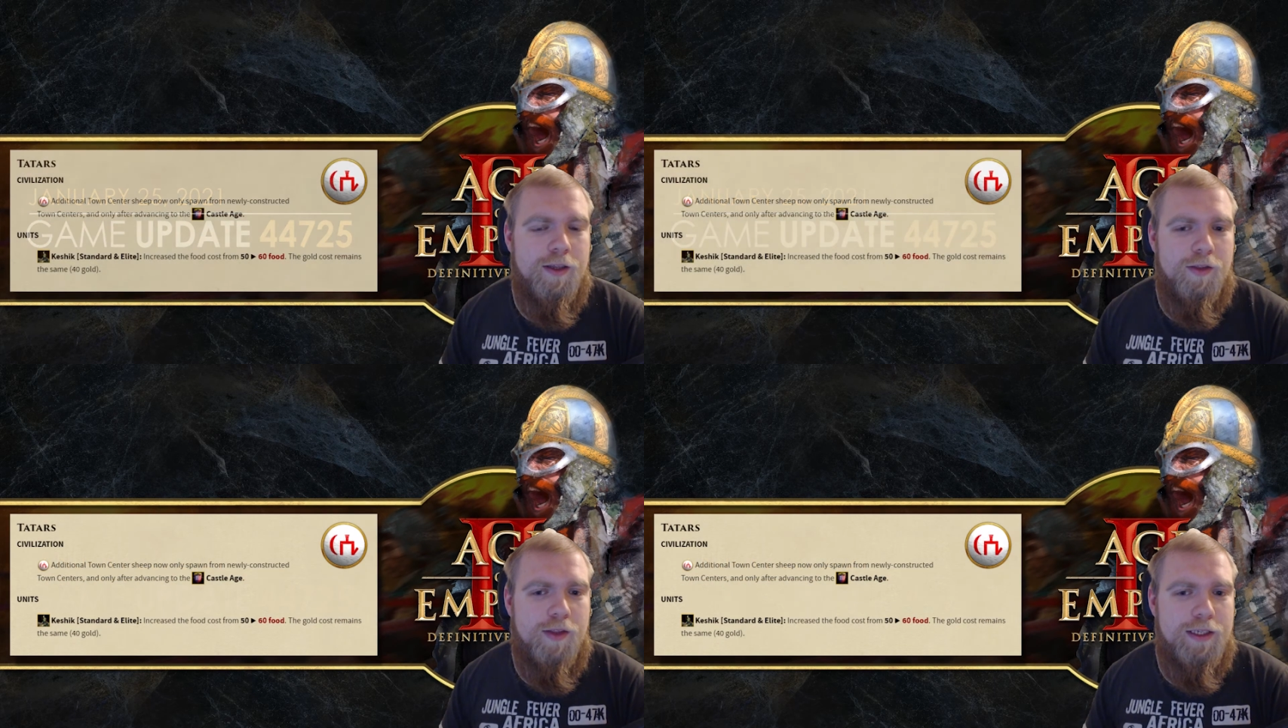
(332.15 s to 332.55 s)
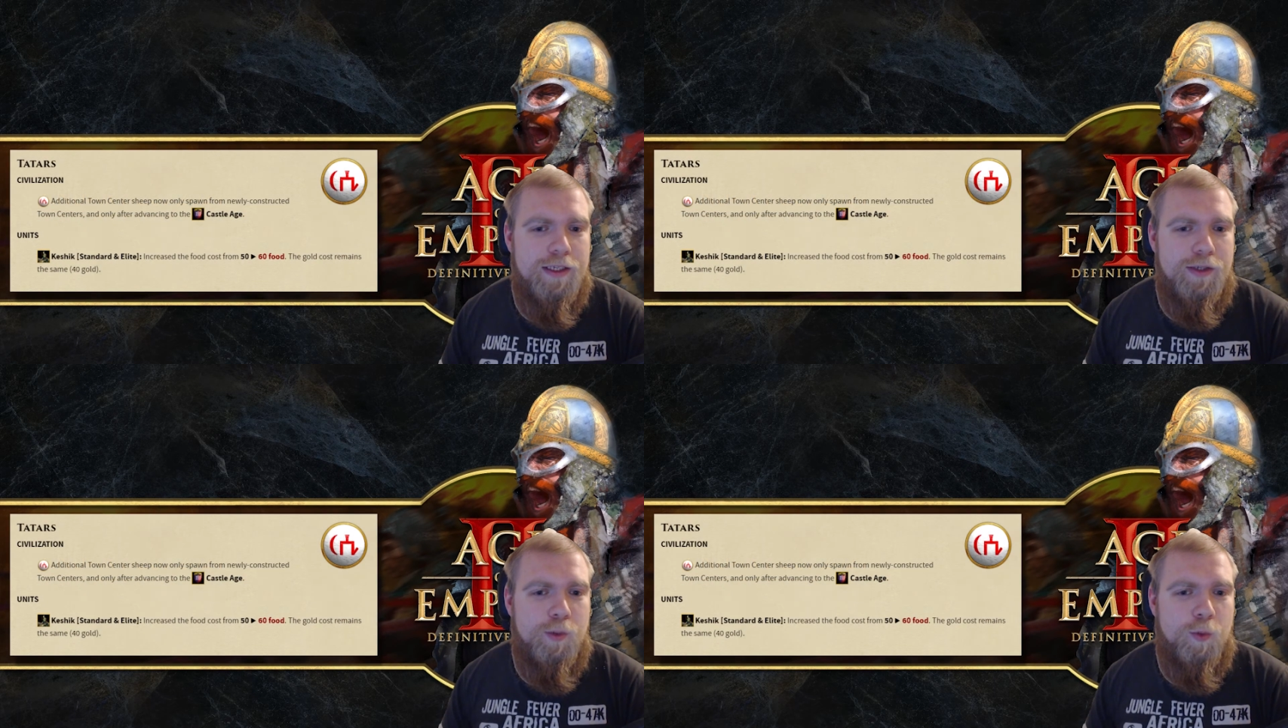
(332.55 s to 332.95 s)

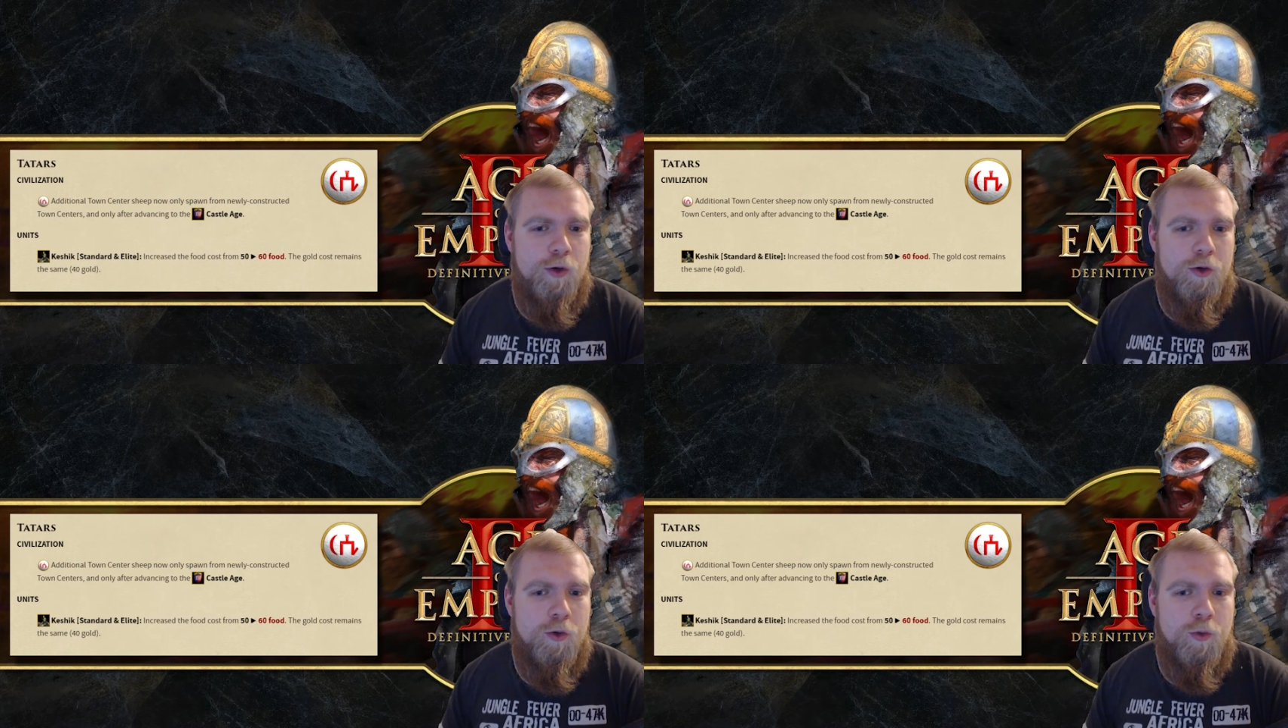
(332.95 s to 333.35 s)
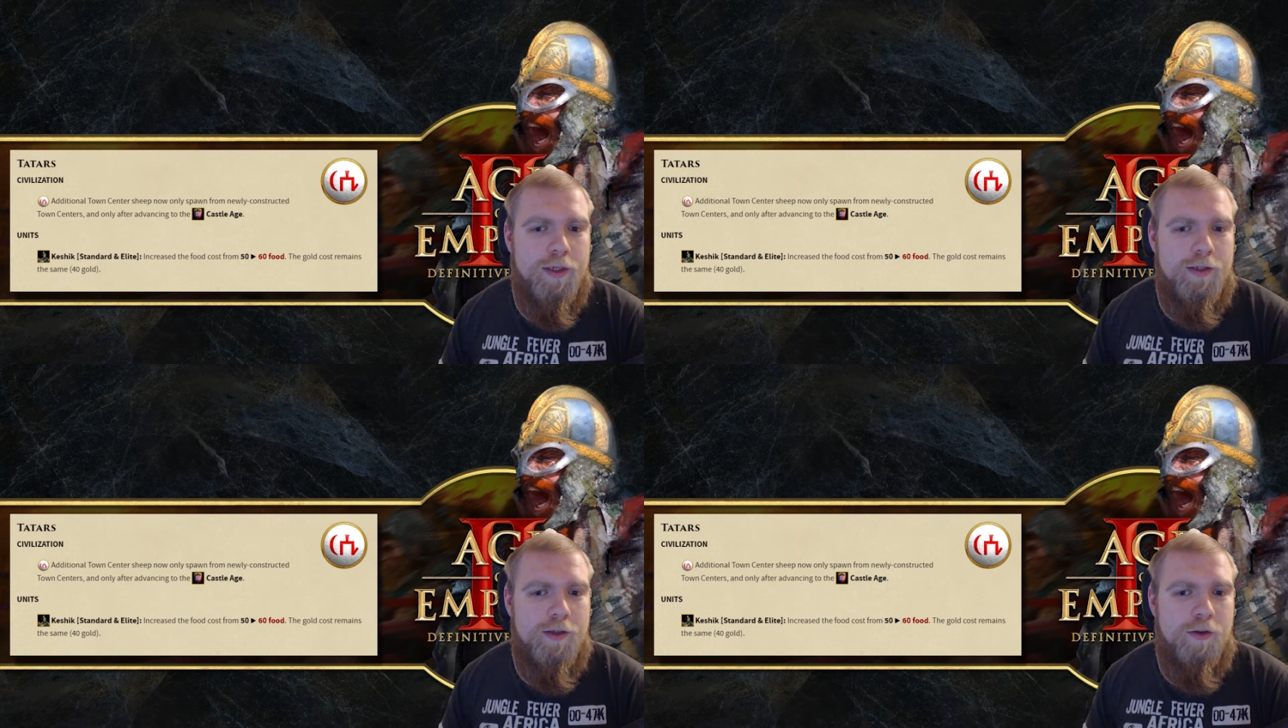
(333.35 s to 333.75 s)
They were
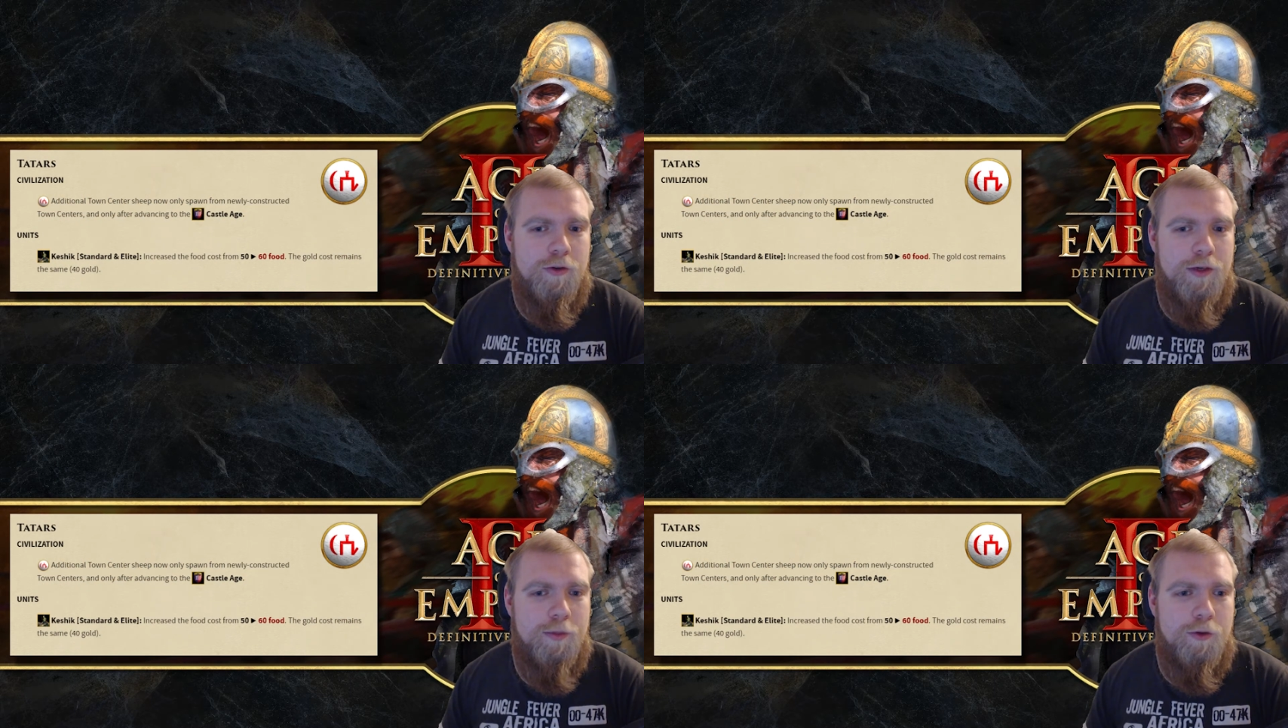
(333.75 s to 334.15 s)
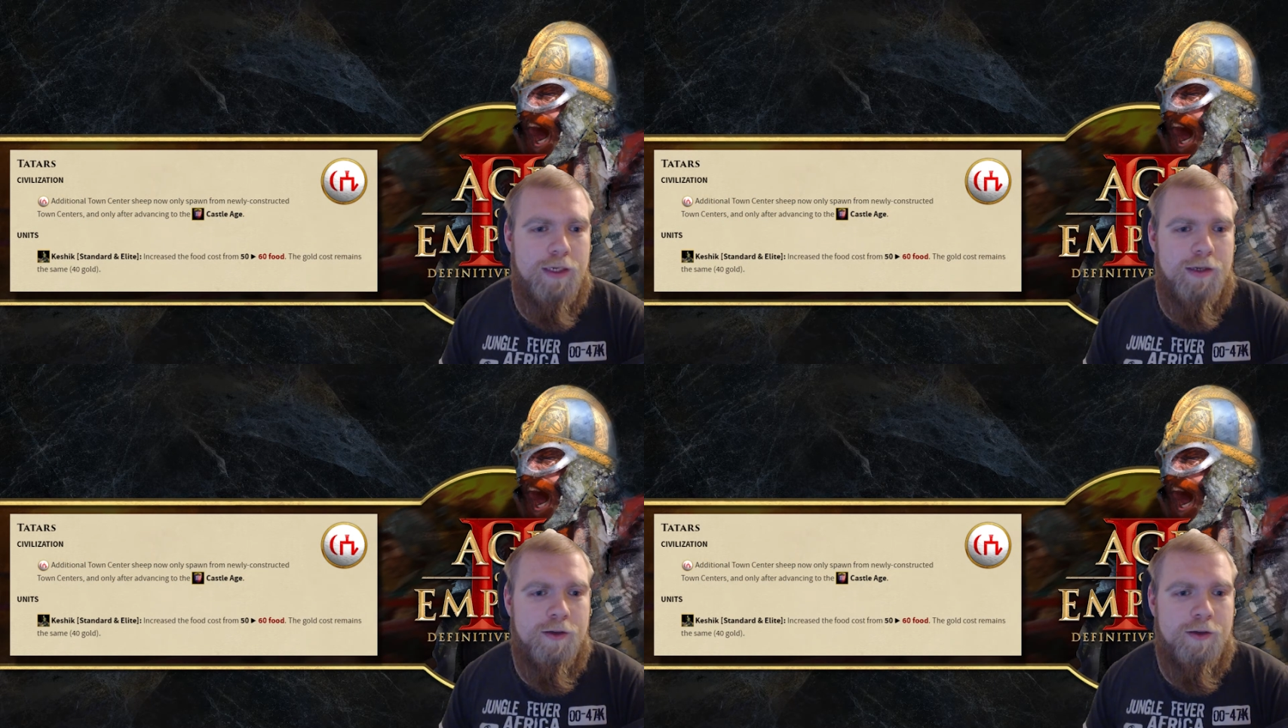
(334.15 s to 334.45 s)
quite good at booming,